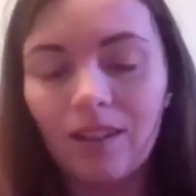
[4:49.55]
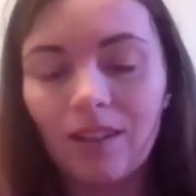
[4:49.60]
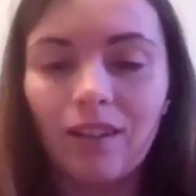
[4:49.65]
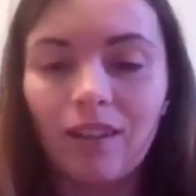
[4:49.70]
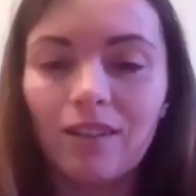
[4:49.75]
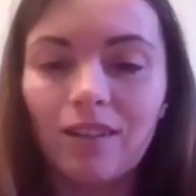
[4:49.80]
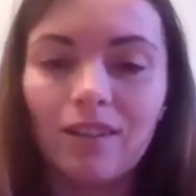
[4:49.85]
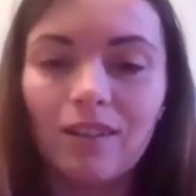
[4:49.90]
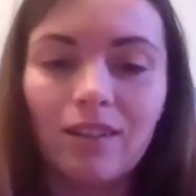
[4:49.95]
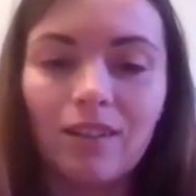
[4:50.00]
I
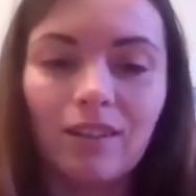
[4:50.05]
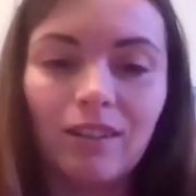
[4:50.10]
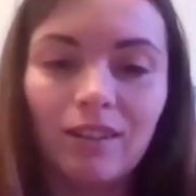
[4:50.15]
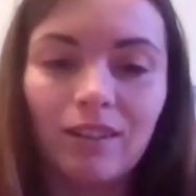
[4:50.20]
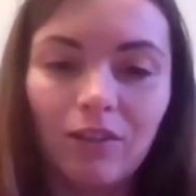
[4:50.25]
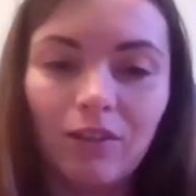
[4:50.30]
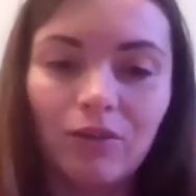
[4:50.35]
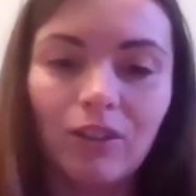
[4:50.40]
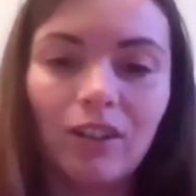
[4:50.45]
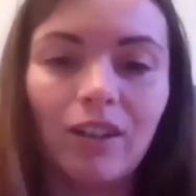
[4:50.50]
guess
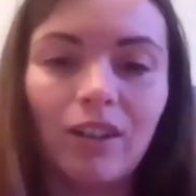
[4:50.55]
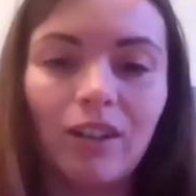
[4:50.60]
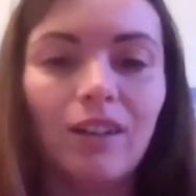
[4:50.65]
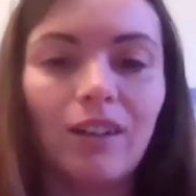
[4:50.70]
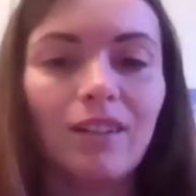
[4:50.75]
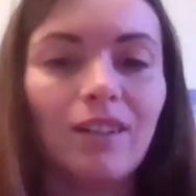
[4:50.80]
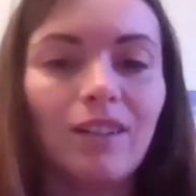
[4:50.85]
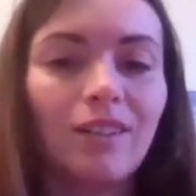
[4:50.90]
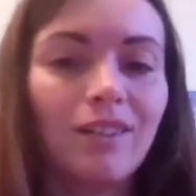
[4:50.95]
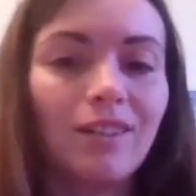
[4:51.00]
in
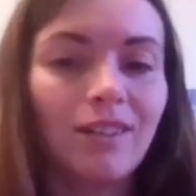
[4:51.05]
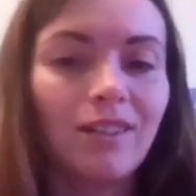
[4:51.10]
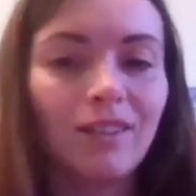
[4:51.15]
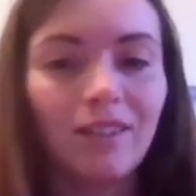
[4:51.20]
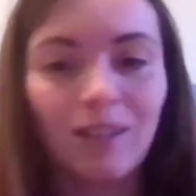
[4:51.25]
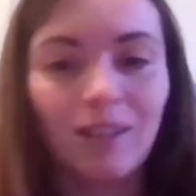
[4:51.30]
Africa is